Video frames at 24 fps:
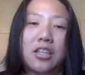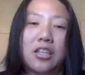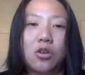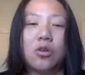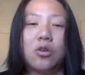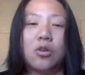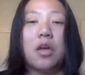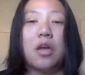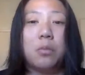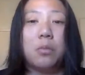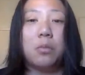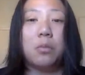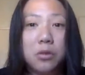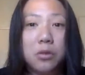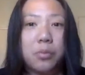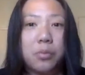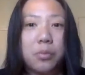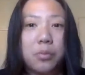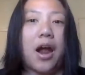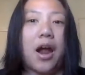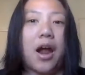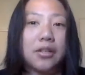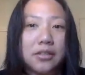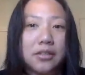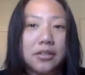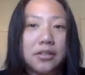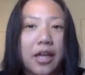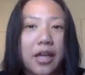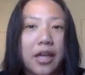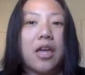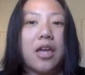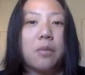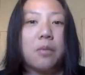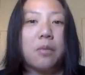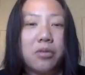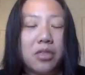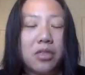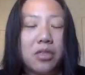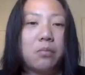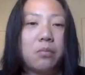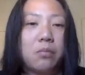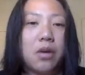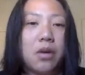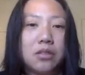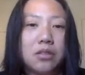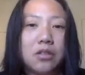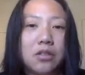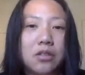then you're able to practice that empathy
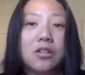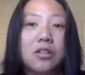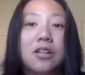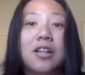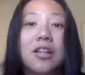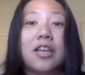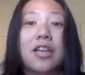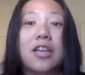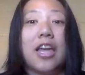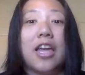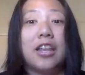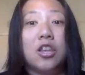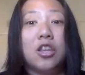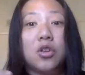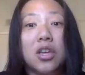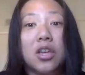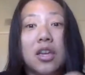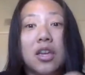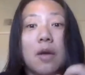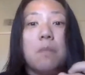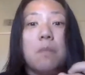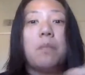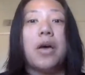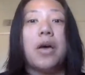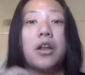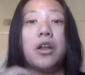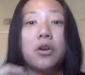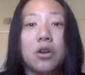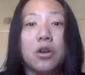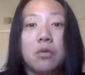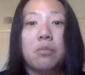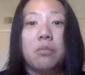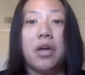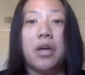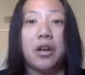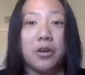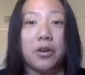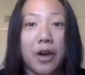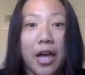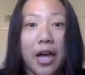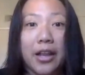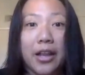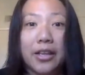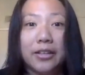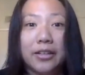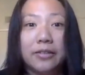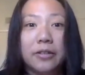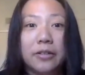muscle and you can get better and better
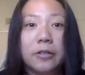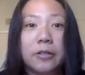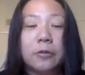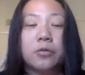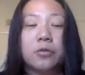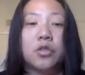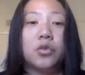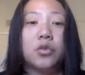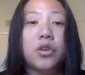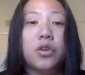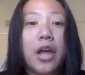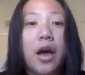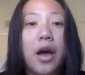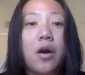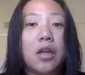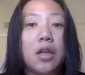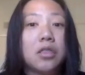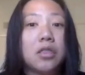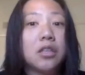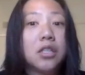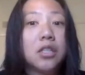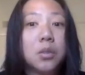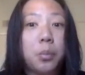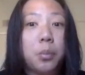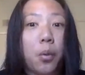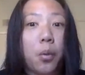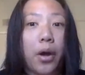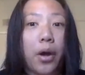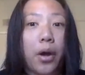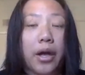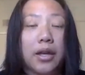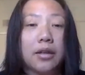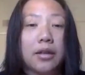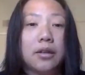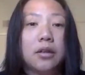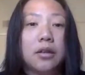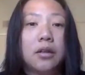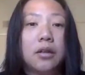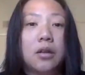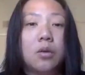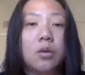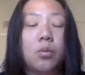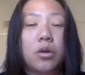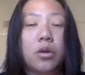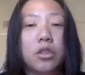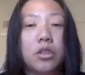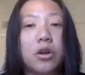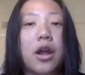at it. So now at this point,
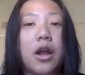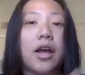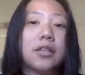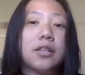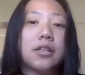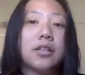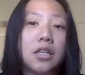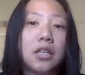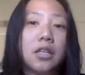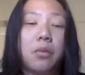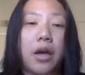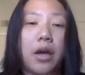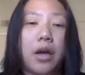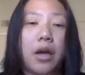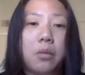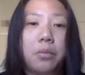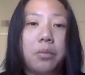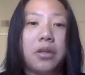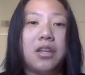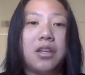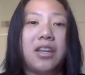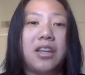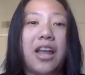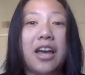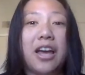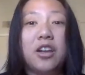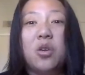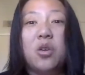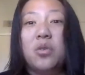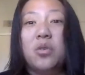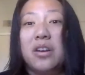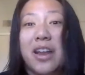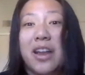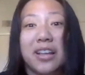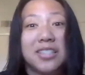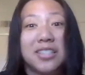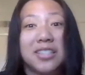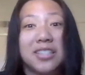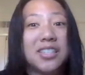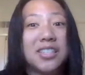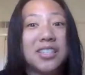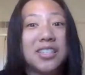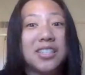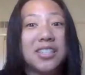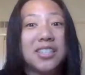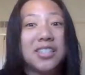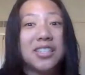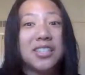when they're asking my opinion, I don't
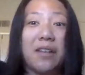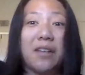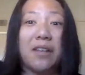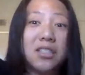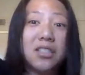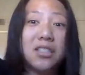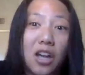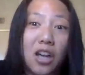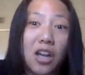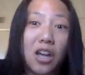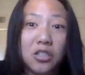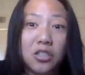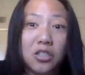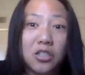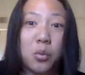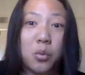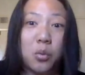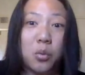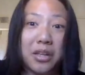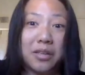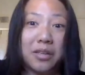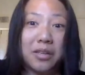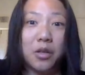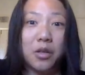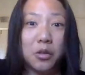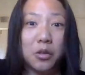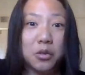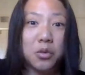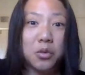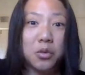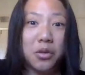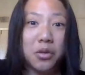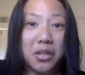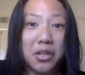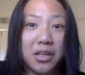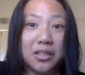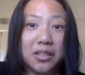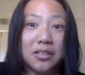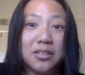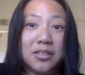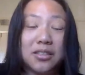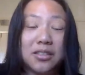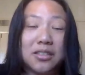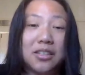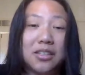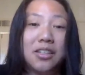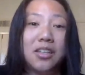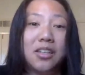necessarily have to talk to 20 middle school
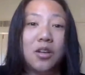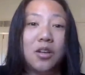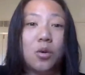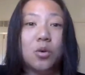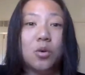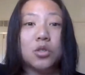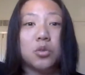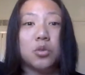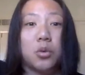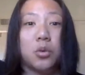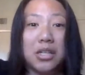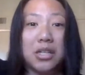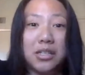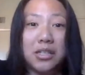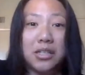kids or 20